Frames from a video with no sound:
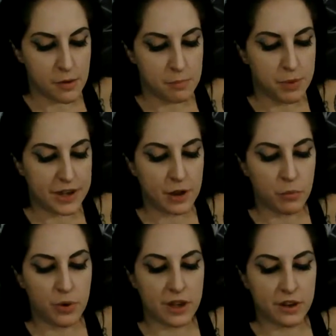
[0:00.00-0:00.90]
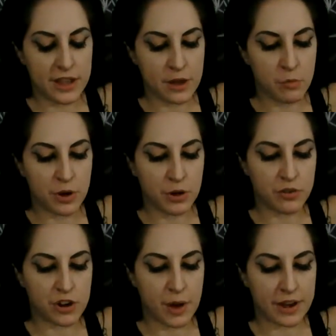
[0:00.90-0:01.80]
But it will
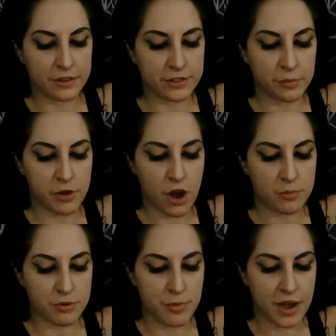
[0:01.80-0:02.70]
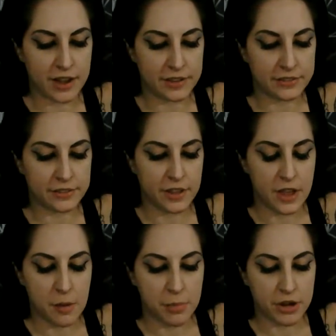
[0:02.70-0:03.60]
require some compromise,
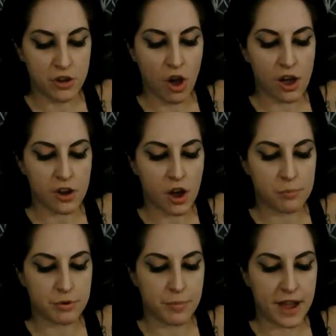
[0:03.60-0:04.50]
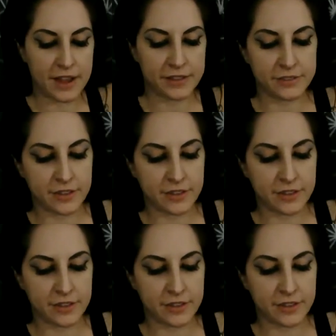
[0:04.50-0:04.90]
but not compromise.